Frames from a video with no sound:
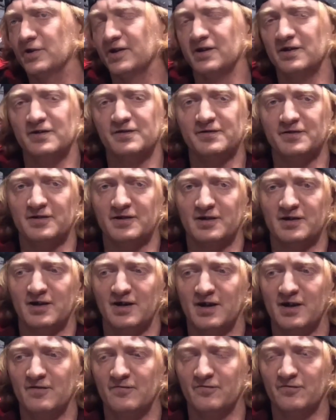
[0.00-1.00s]
because
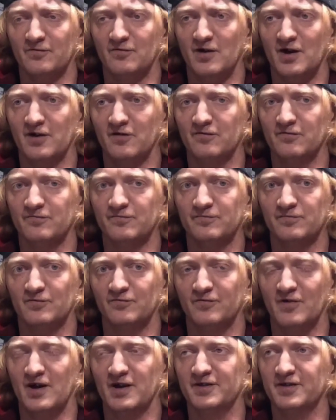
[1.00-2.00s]
I have a lot
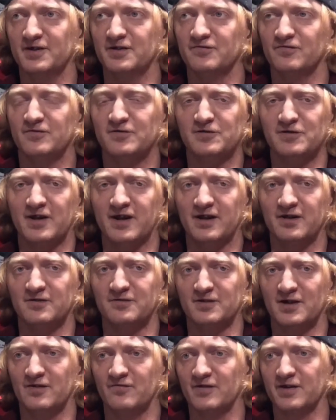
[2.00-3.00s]
of things have
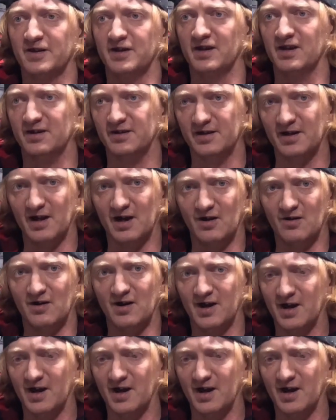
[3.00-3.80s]
changed. I have a kid now.